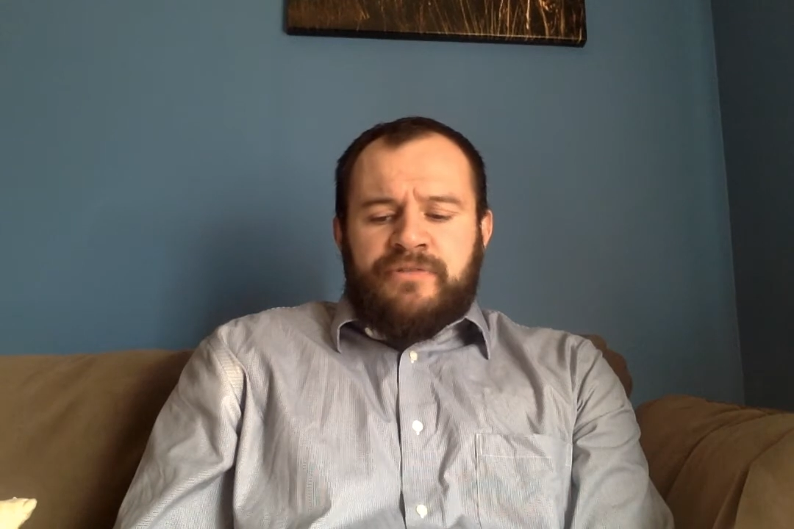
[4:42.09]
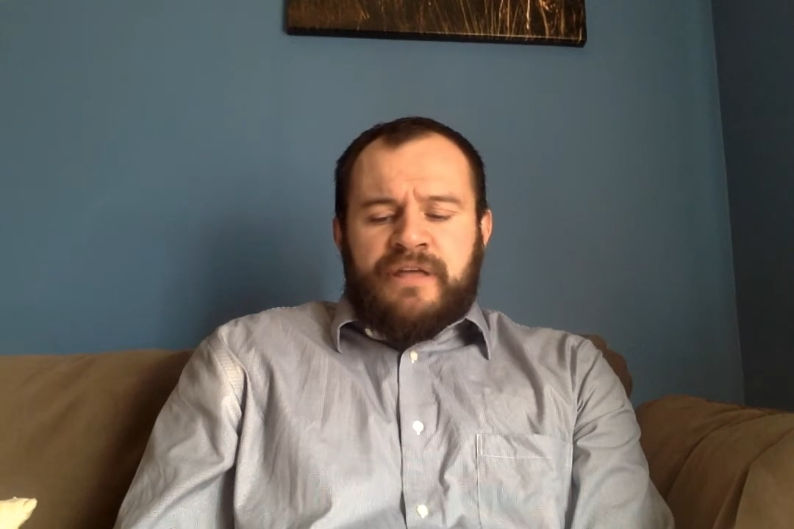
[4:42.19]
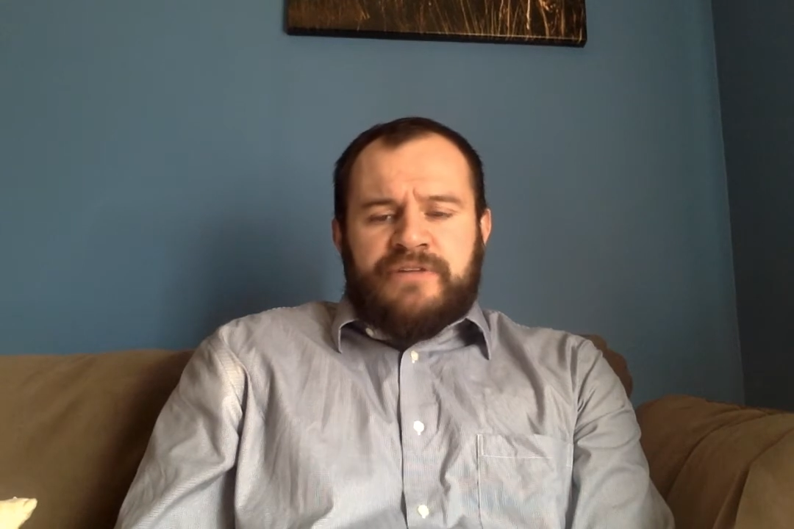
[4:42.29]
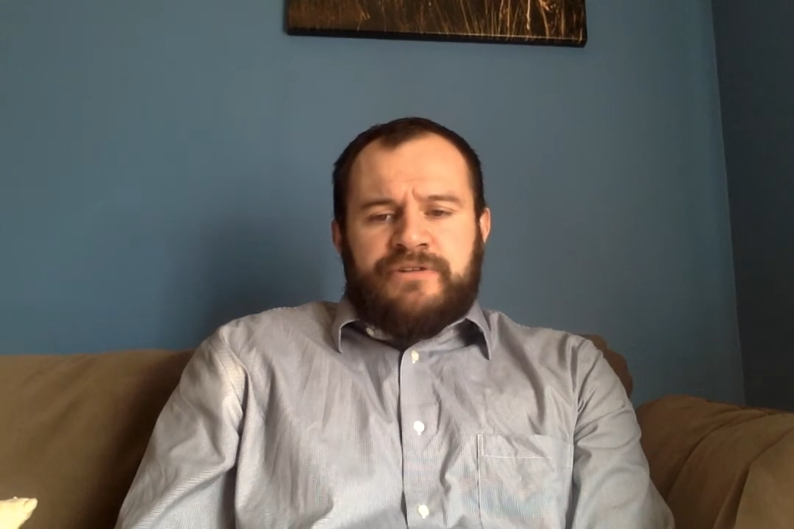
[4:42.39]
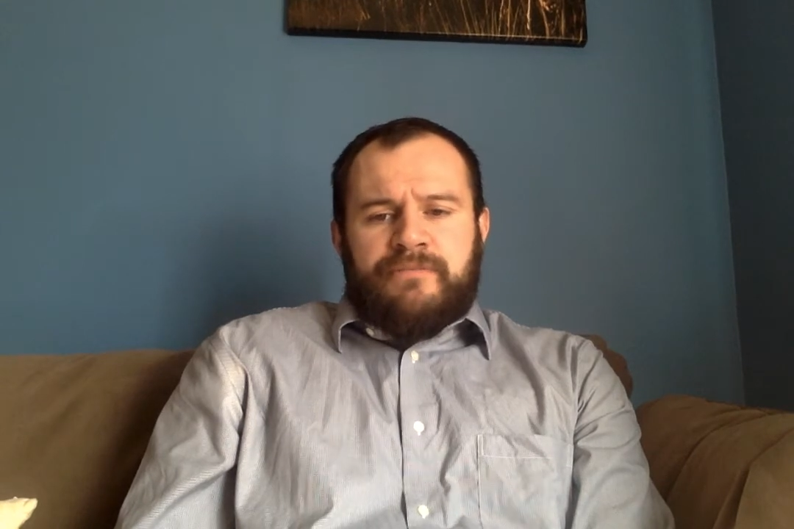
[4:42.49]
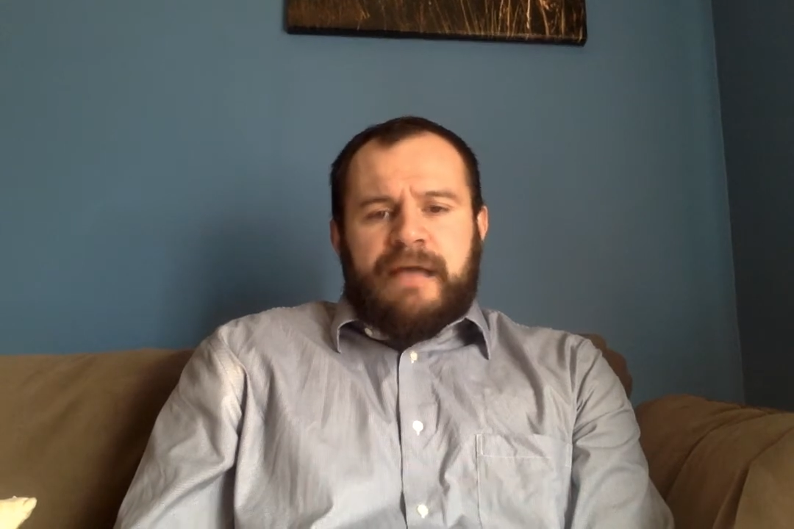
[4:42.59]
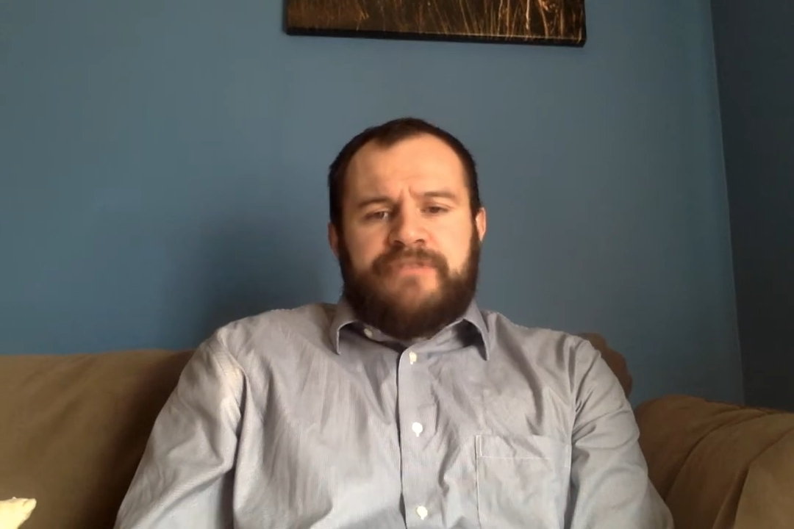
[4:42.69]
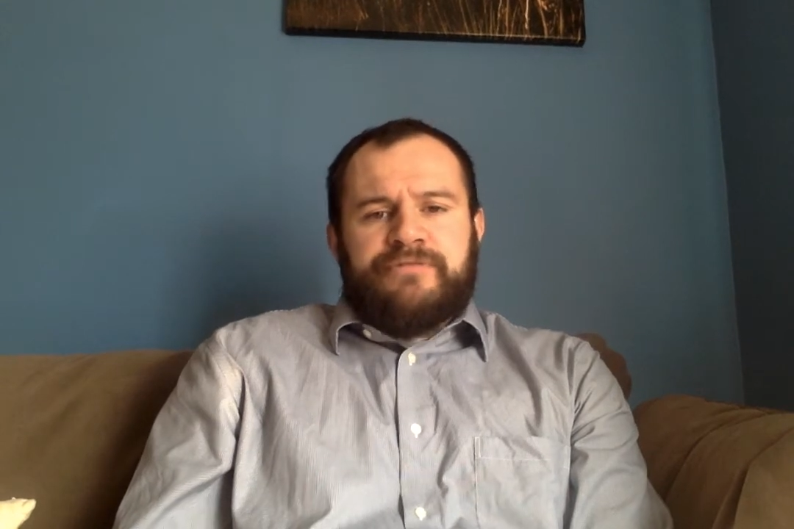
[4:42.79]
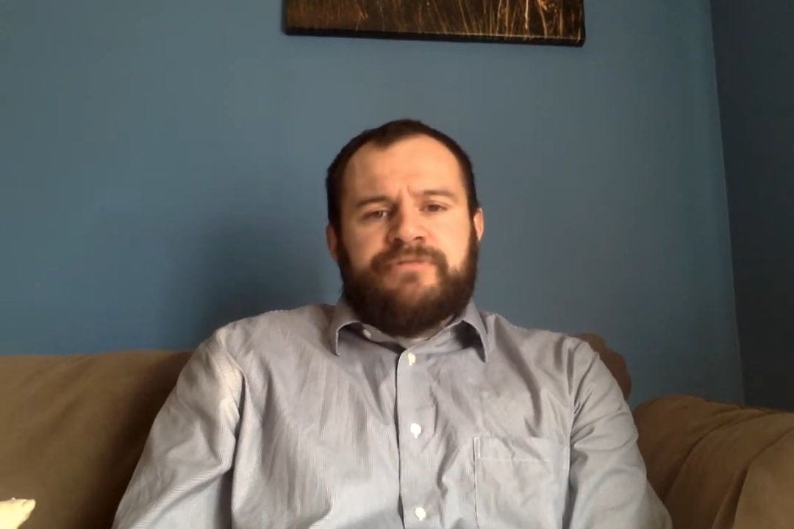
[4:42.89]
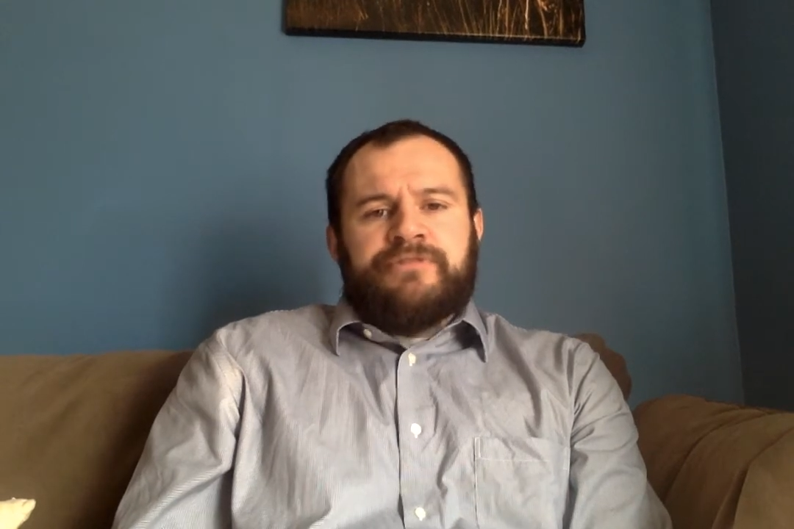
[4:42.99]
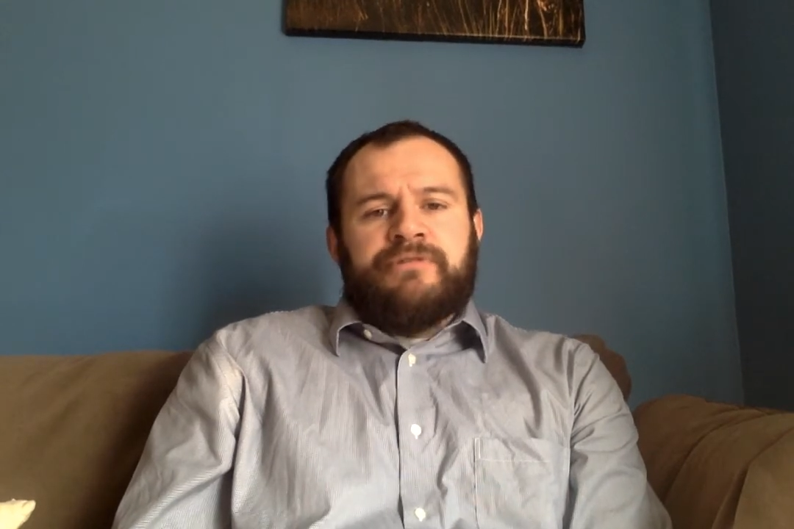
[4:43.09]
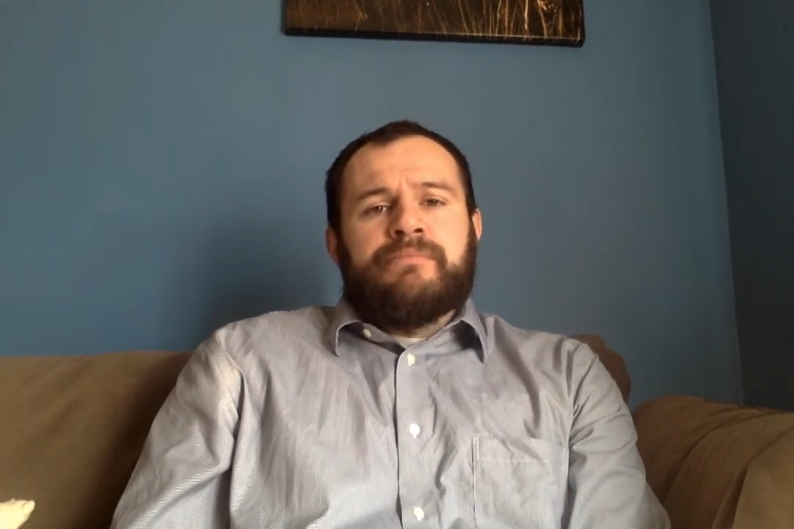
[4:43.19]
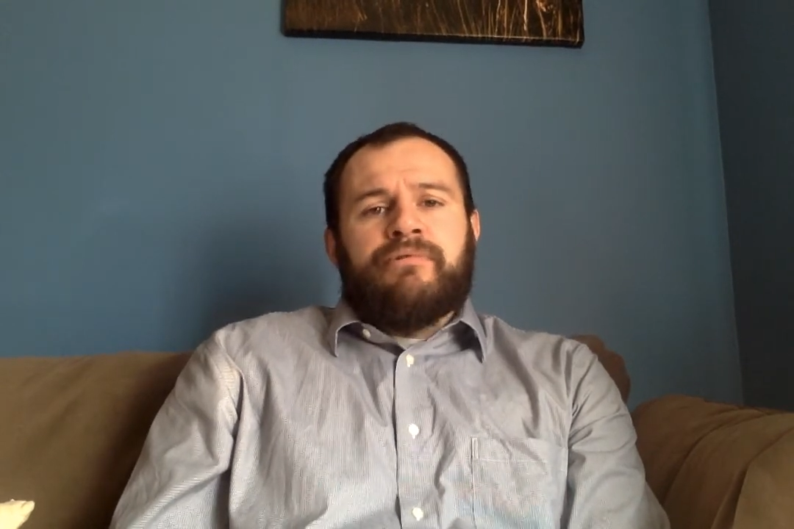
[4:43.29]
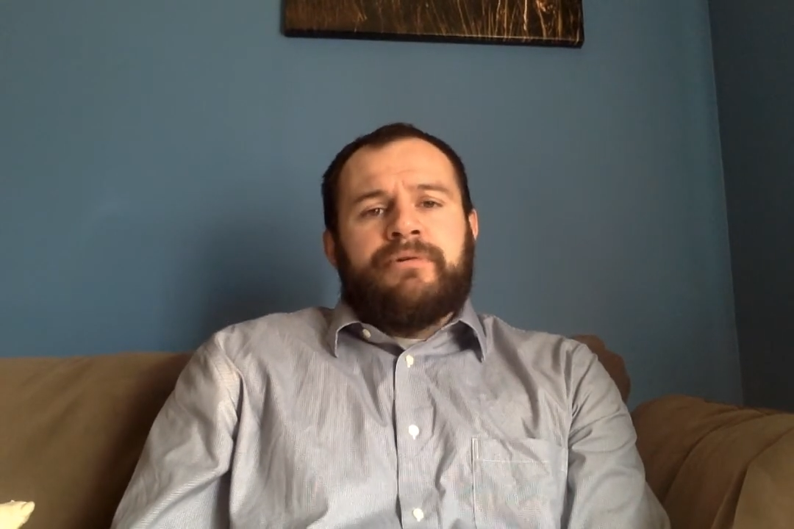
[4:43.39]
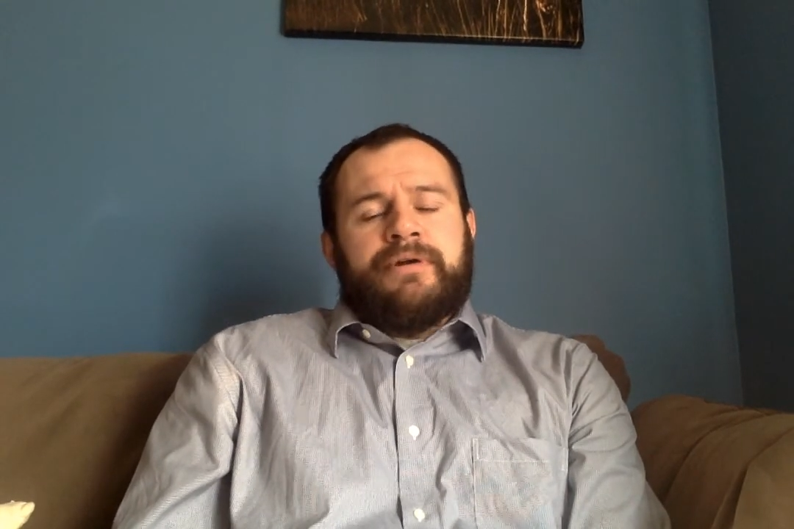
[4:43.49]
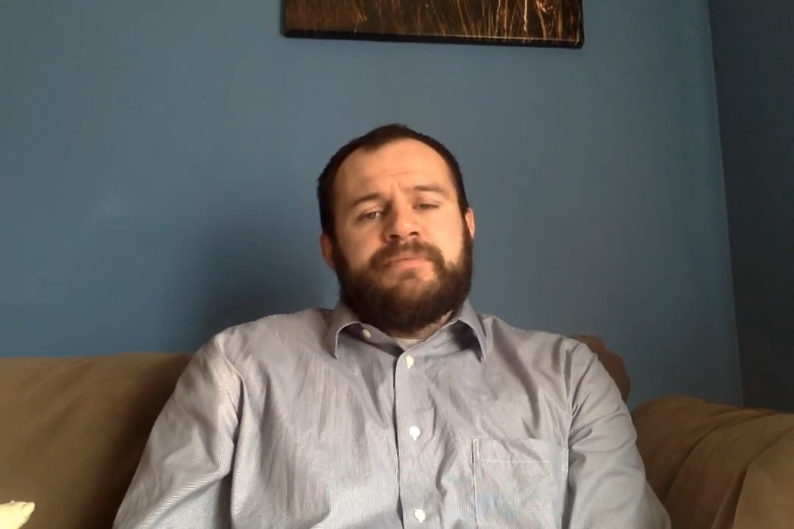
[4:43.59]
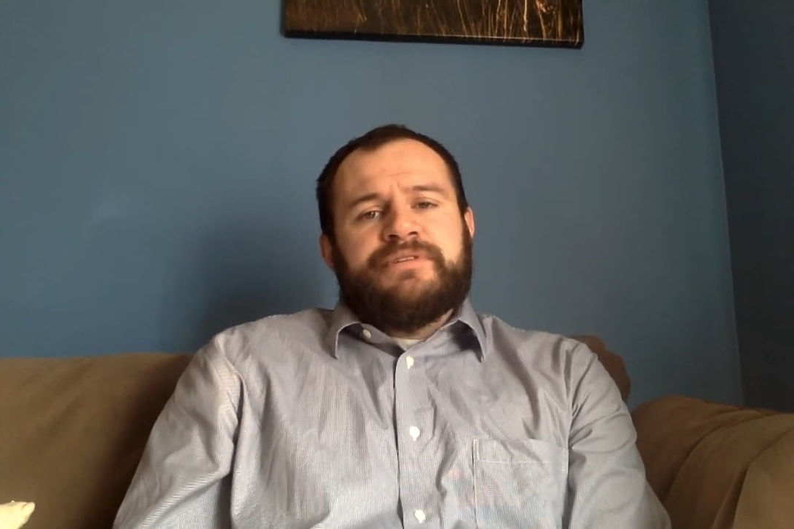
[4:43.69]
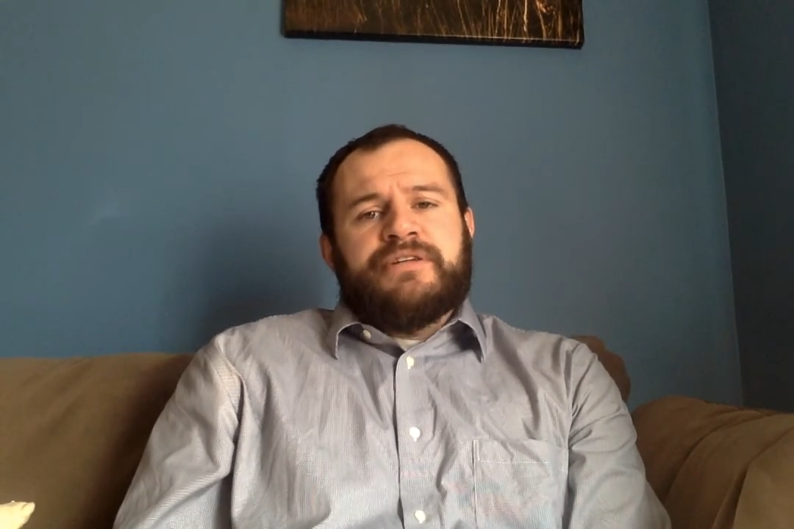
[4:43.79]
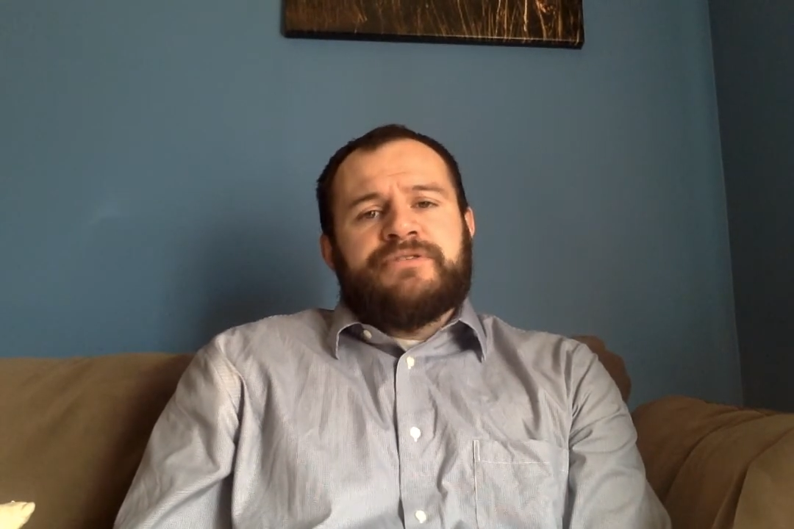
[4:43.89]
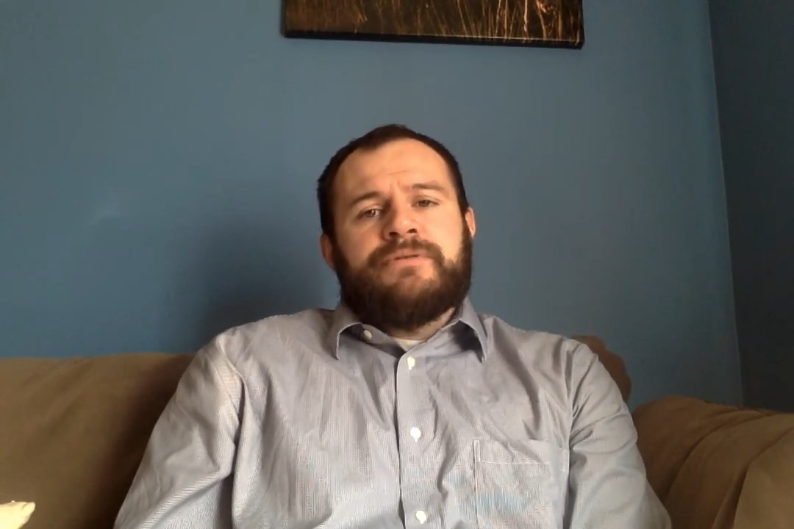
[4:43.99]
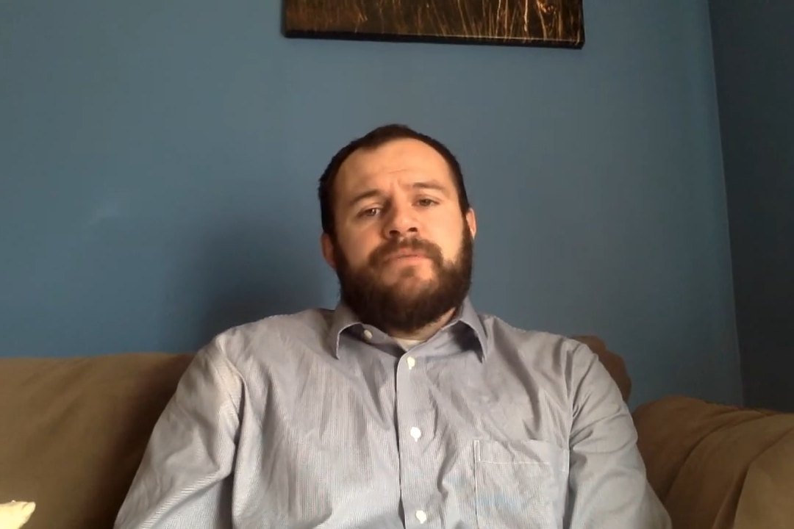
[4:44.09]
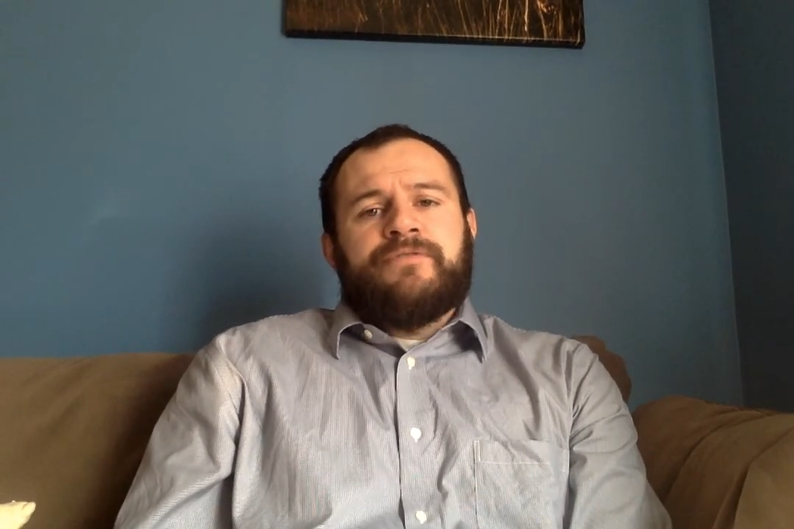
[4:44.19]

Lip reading: that your master's degree program sets you up